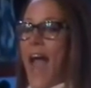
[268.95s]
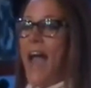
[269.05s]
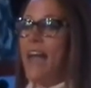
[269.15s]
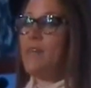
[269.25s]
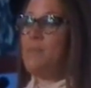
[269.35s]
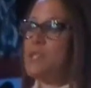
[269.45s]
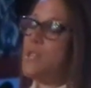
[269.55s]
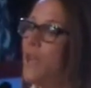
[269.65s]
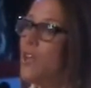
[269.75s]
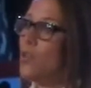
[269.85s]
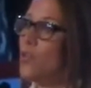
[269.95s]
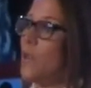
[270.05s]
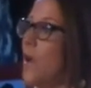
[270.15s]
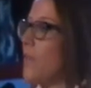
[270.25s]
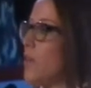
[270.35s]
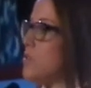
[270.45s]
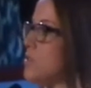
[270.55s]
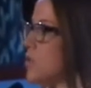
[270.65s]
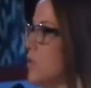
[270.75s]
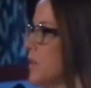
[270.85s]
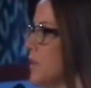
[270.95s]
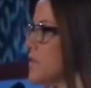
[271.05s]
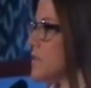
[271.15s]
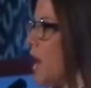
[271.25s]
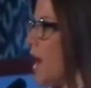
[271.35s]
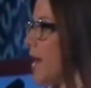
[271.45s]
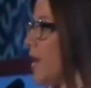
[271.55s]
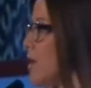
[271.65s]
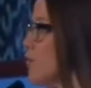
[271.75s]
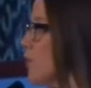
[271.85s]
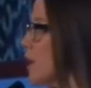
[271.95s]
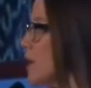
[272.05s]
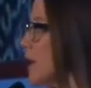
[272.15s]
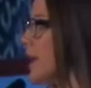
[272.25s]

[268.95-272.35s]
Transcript: And particularly on the conservative side, it's